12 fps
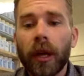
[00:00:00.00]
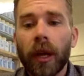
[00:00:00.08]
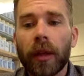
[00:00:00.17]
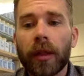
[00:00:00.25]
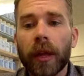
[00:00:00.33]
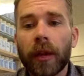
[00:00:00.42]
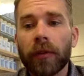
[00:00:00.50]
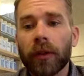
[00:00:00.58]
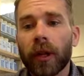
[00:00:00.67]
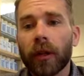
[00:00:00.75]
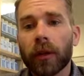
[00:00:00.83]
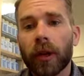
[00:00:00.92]
And they have an
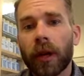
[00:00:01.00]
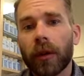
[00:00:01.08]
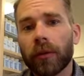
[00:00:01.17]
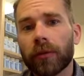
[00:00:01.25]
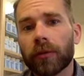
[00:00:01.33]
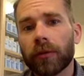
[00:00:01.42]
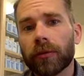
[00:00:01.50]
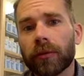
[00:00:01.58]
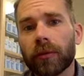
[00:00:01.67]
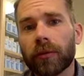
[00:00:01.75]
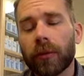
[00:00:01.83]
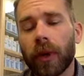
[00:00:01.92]
integrative
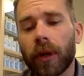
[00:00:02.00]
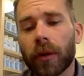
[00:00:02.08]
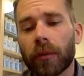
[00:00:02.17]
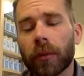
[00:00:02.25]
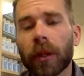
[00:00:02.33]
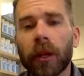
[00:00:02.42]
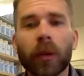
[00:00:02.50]
clinic